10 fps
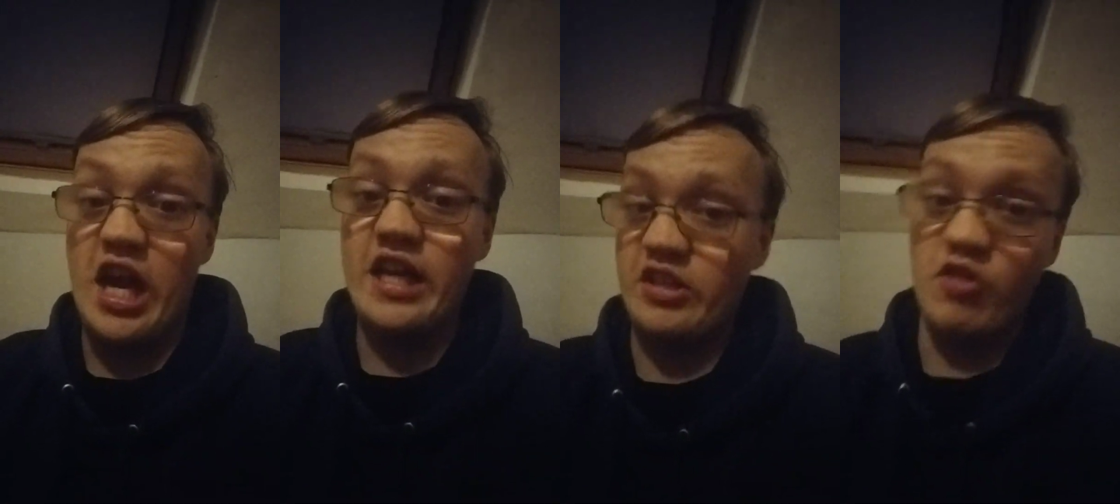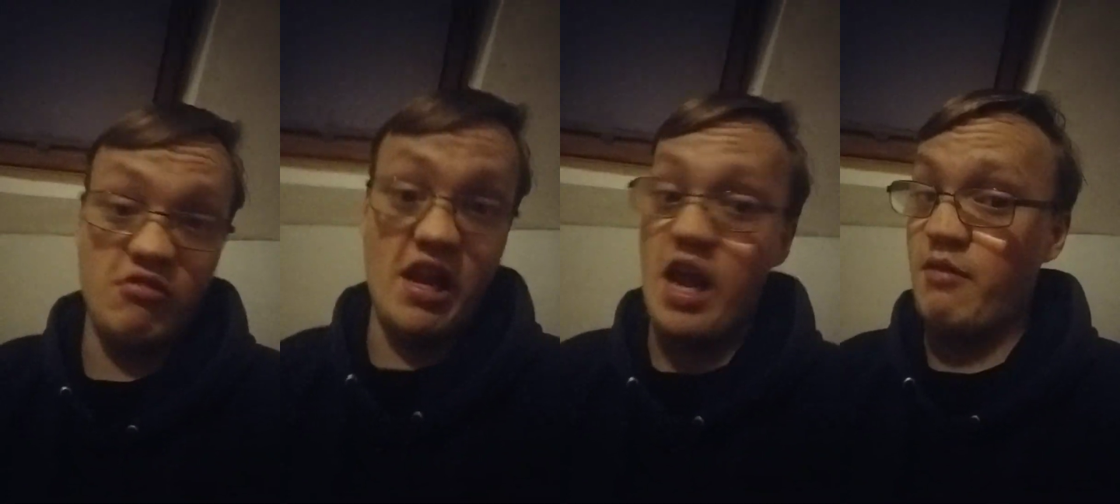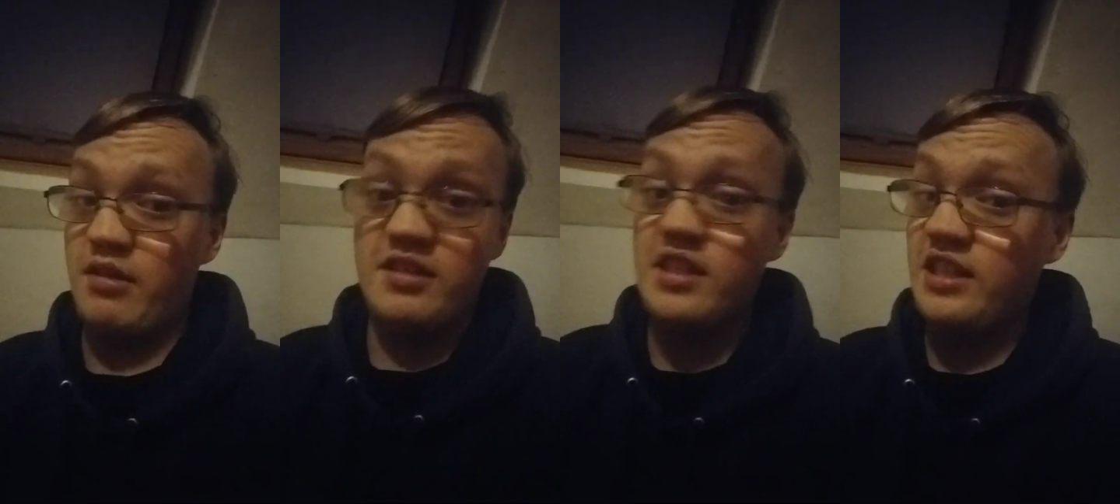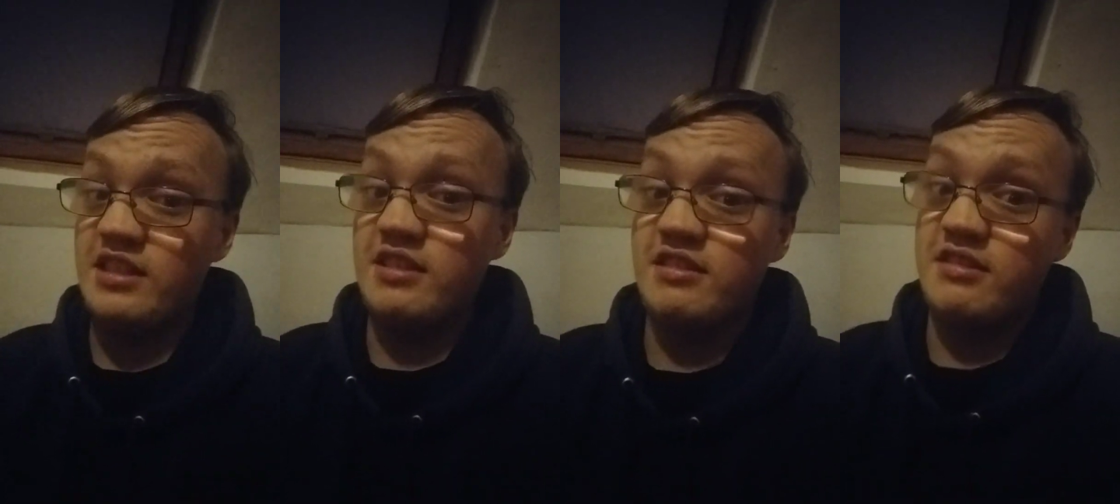i don't know how many
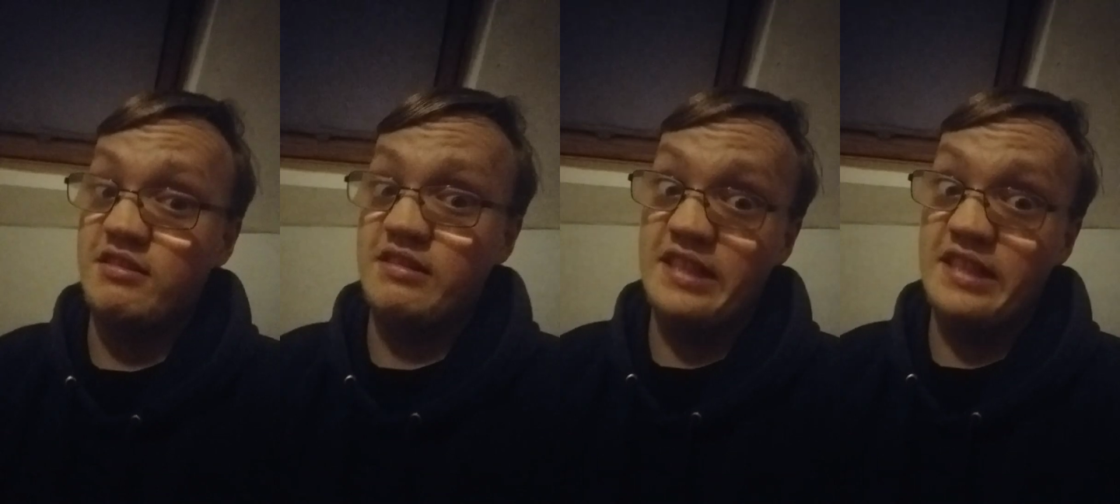seasons